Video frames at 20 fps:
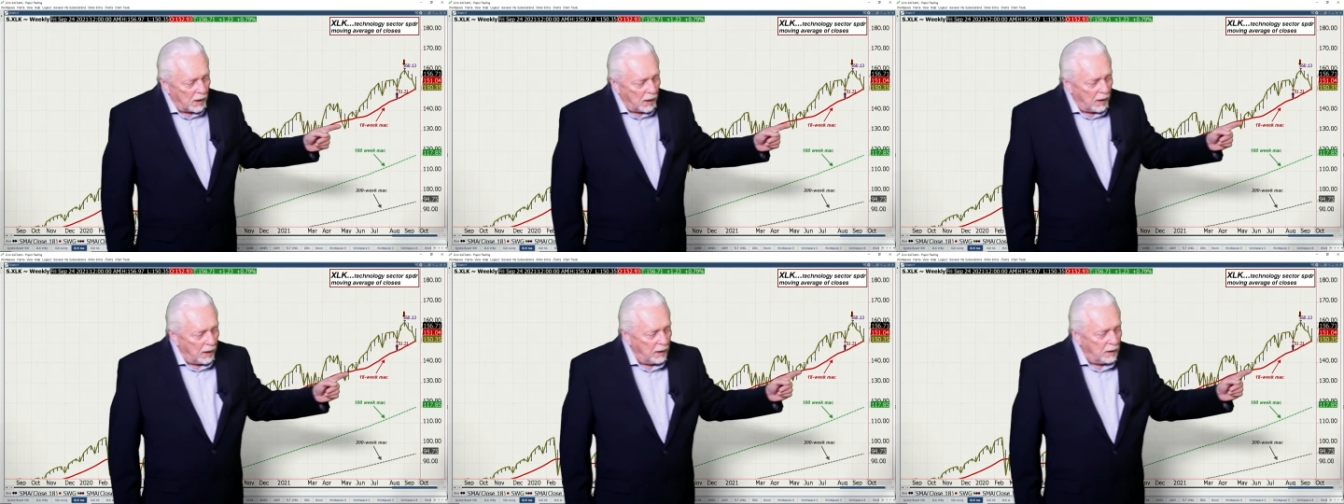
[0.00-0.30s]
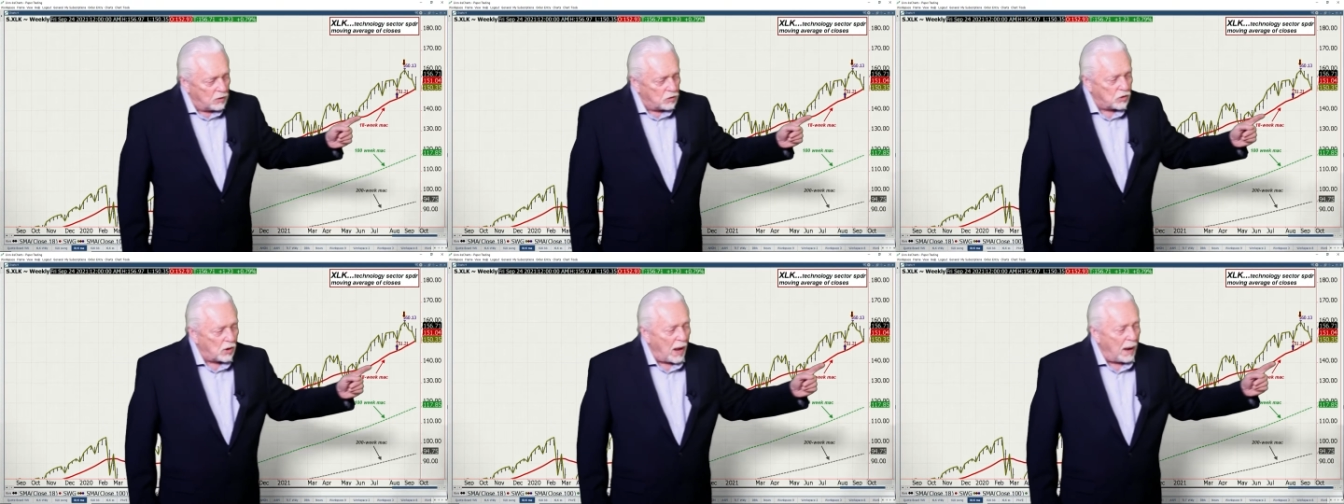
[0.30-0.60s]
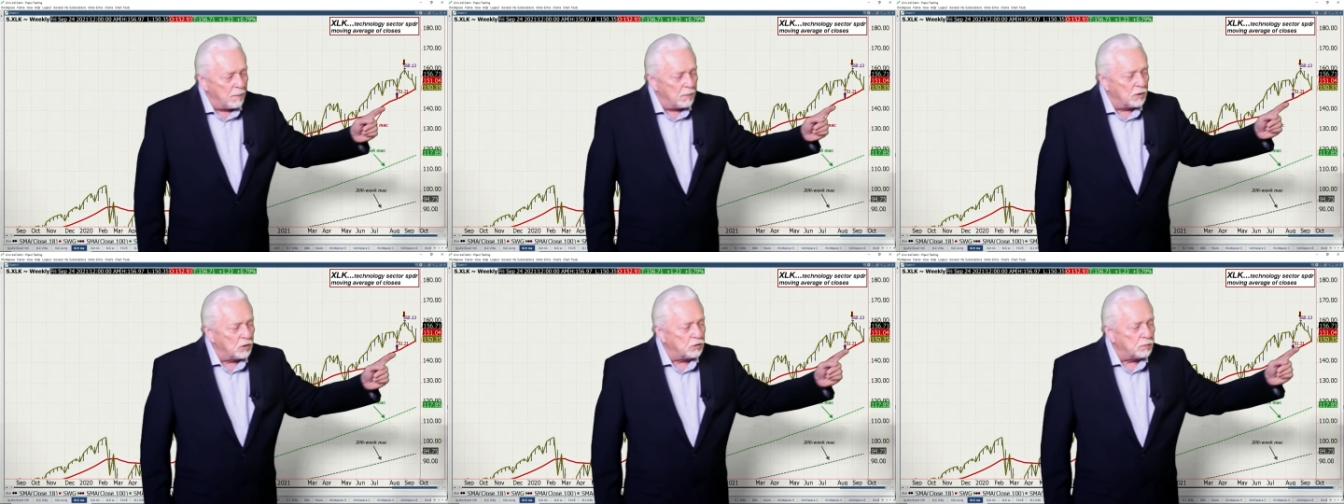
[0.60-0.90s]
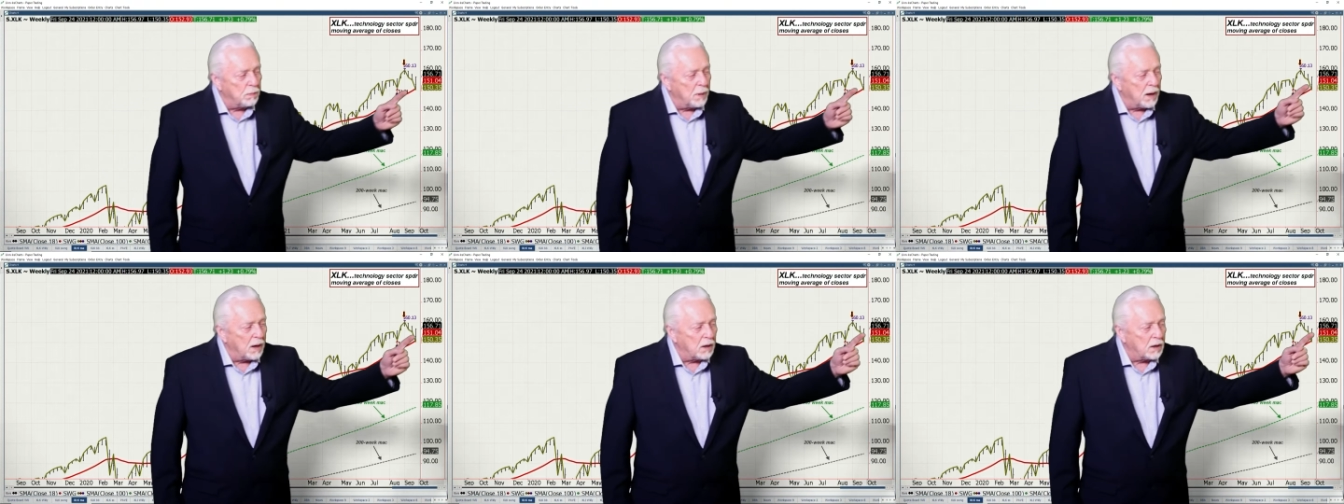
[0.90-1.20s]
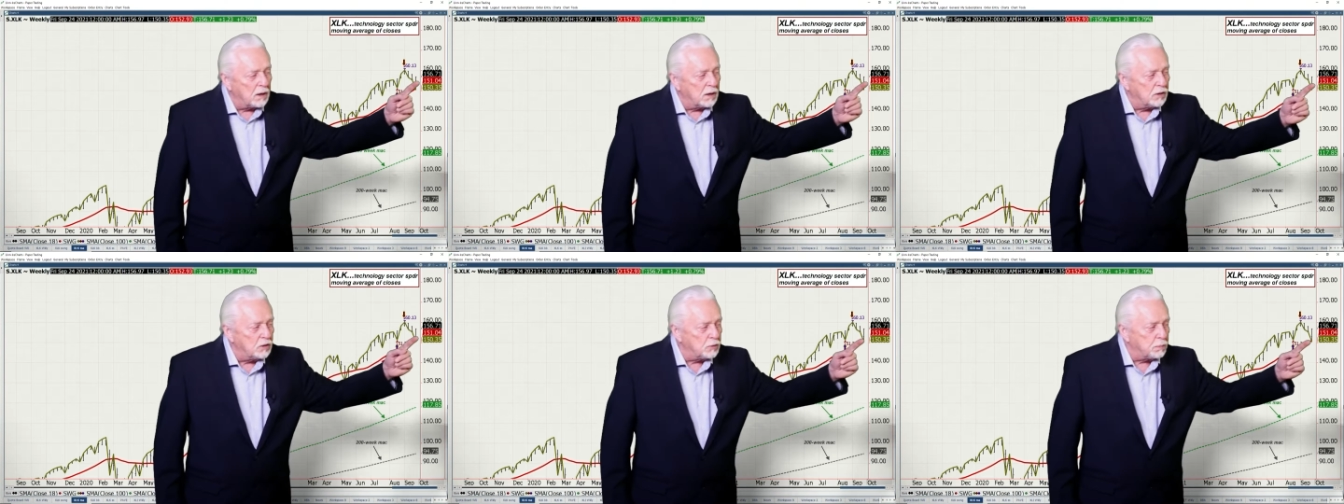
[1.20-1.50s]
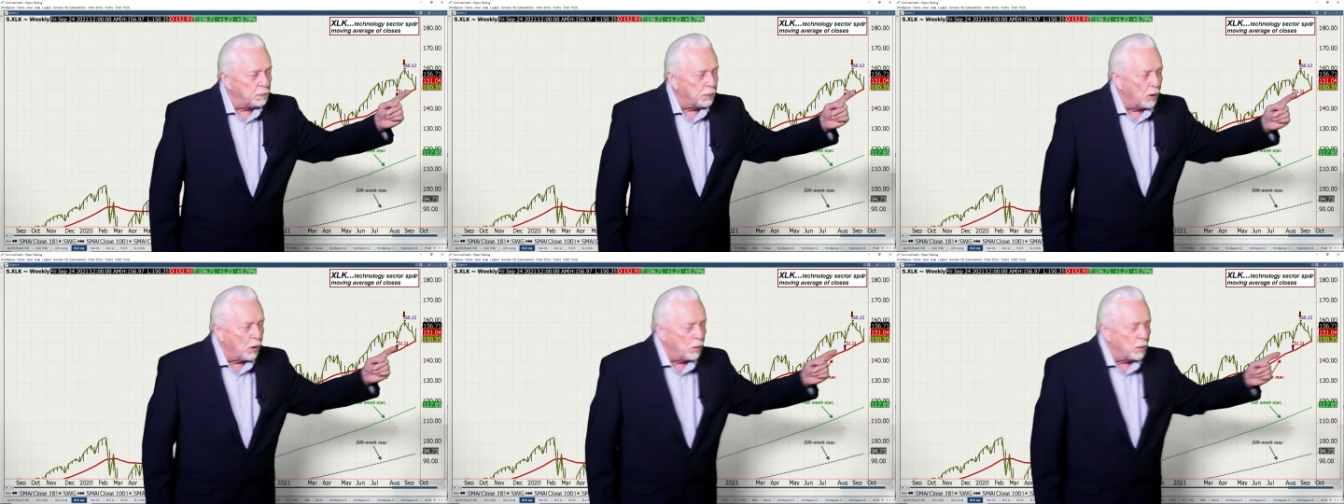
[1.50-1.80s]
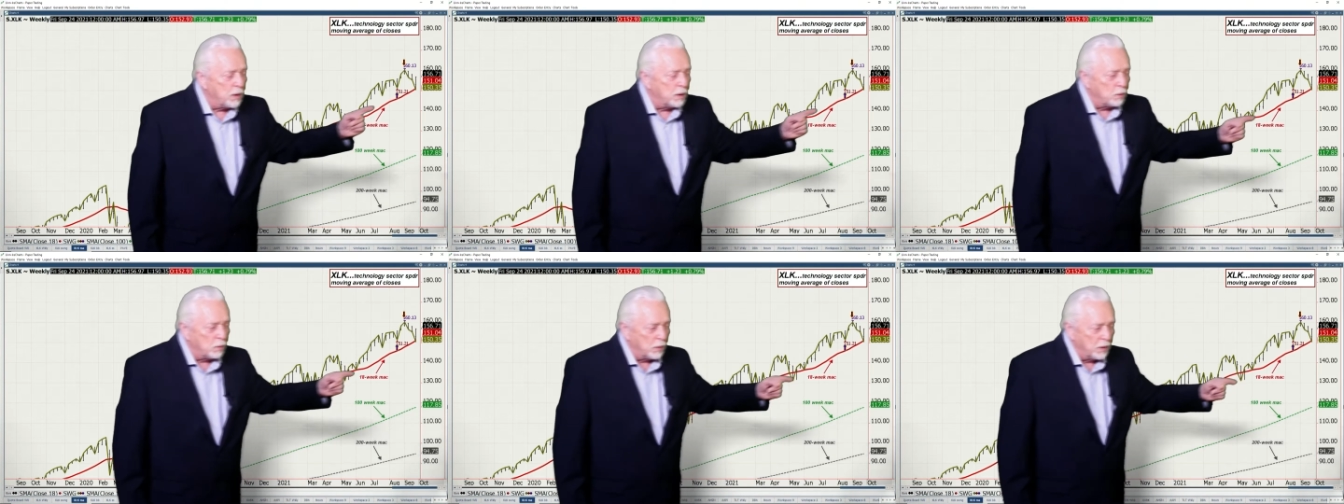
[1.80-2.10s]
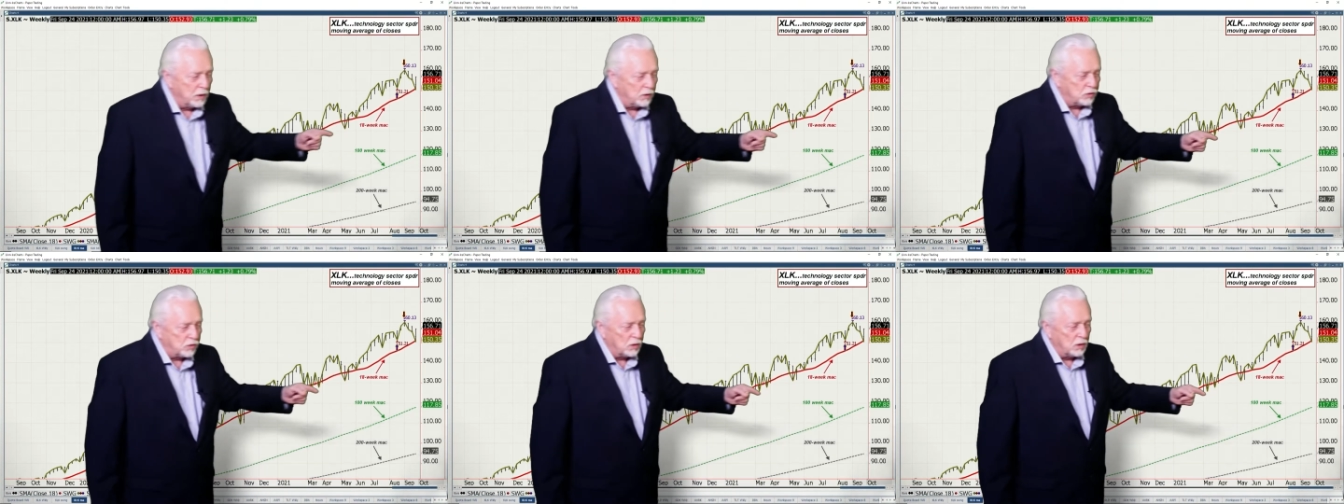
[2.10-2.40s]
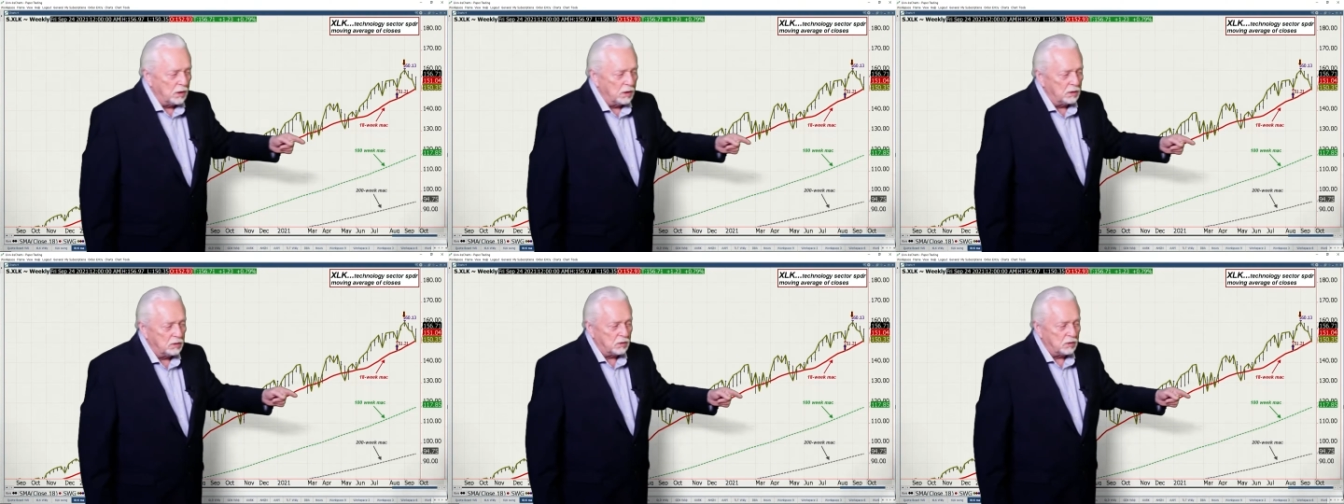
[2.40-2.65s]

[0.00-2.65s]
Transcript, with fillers: Each time this market is broken recently